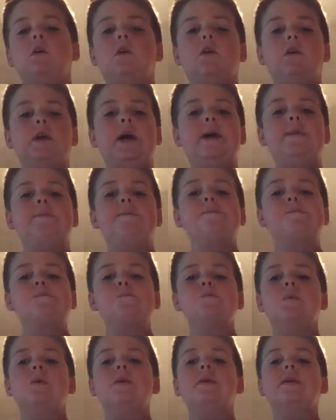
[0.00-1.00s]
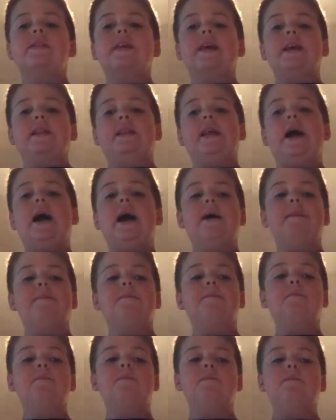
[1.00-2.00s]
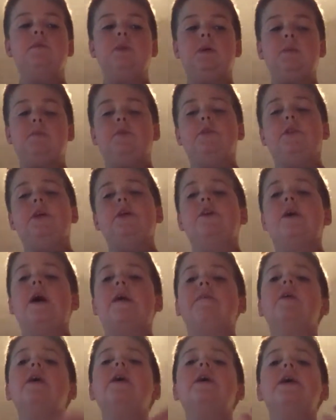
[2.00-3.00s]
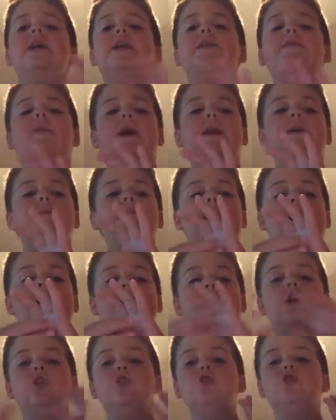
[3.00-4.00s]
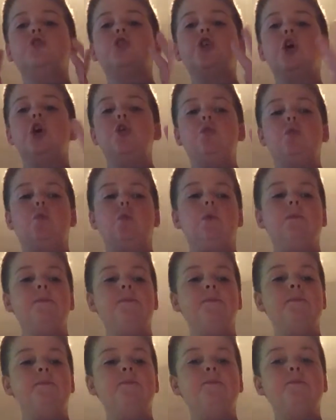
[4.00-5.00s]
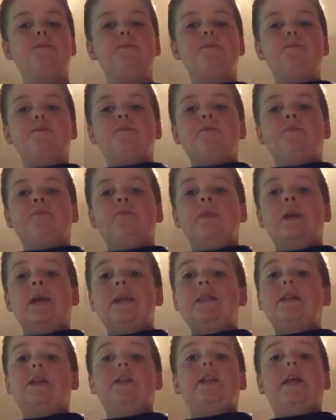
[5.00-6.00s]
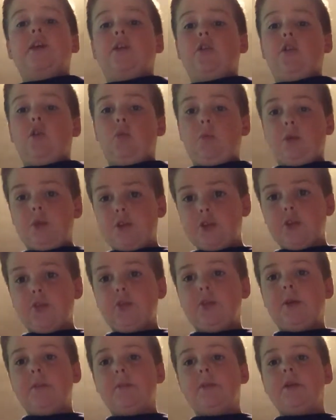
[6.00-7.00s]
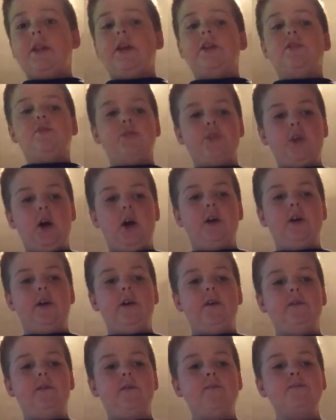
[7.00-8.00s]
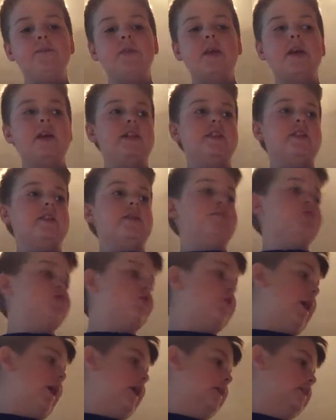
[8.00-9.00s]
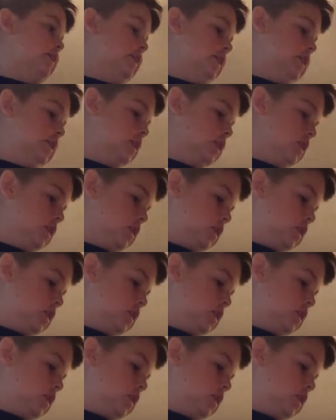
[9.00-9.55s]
Okay? Take that number that you have and divide it by 2. Now take your original number that you thought of and subtract it.